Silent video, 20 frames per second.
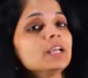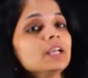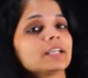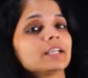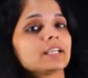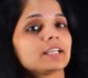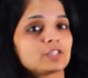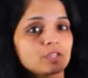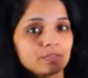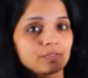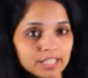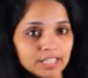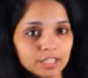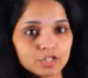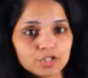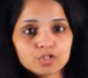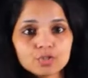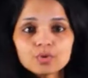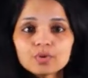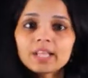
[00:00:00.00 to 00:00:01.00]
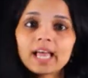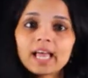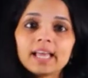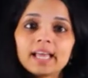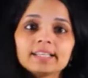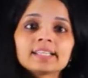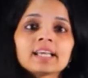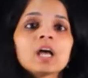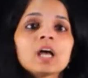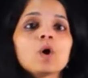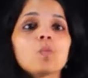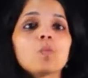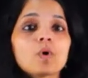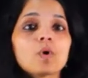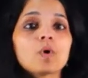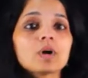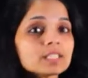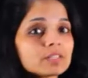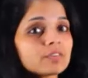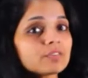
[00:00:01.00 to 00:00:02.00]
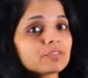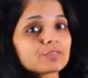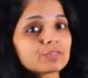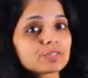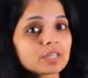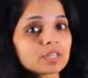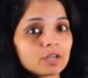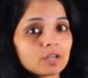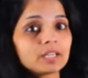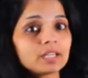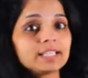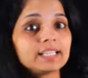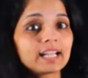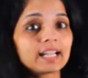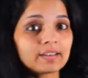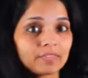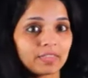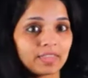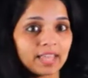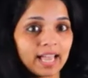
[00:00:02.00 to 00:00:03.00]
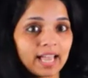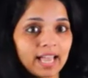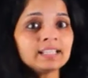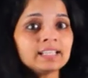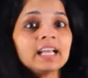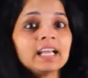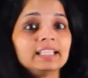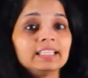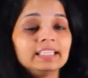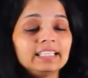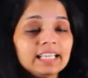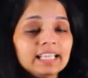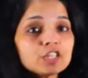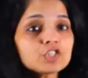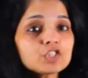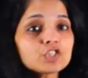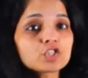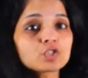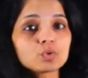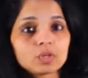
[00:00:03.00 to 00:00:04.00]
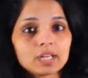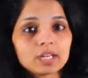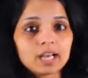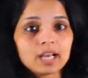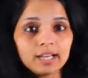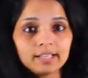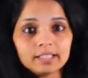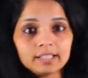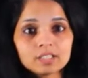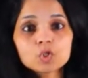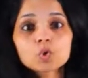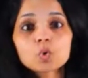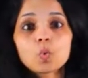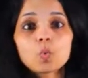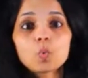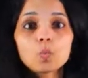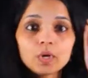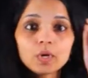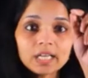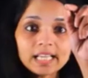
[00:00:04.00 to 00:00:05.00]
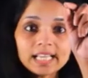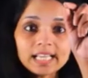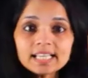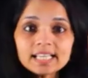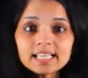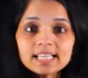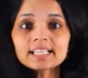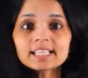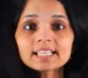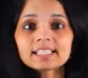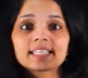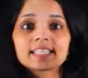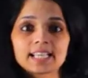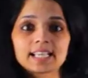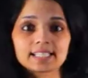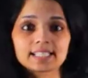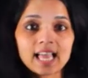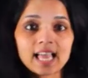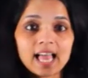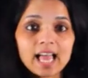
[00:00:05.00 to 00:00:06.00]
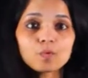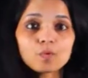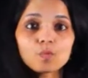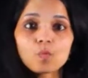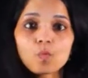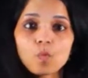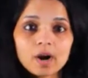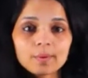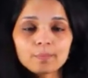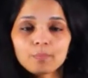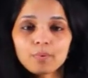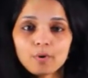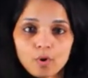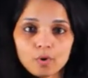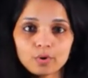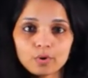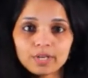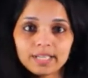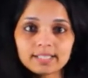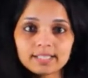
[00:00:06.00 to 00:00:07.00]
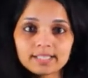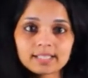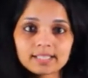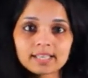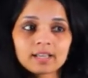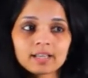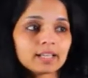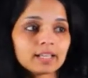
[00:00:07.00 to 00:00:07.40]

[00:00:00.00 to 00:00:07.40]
Okay, so you can do that. Once you've done that, these two lines will intersect at one point.